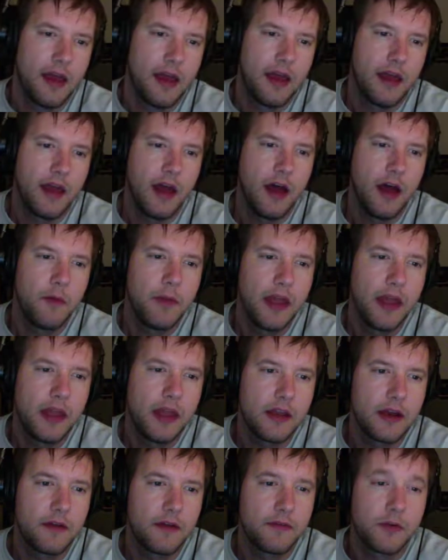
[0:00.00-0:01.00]
How paying
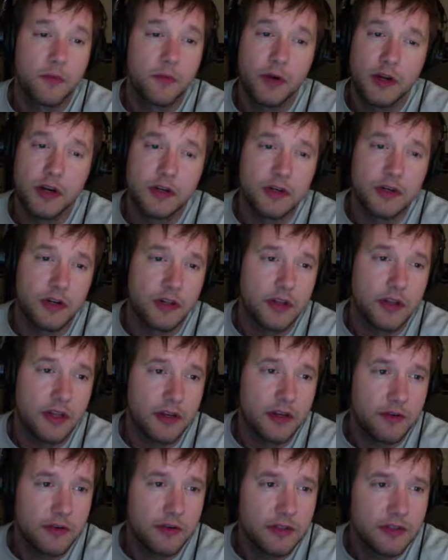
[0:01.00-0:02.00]
off your mortgage early
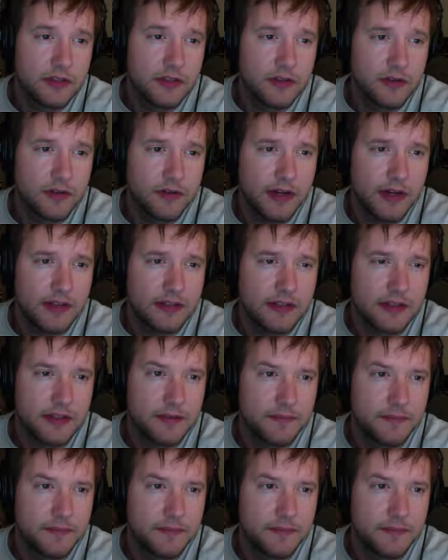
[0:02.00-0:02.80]
increases your risk.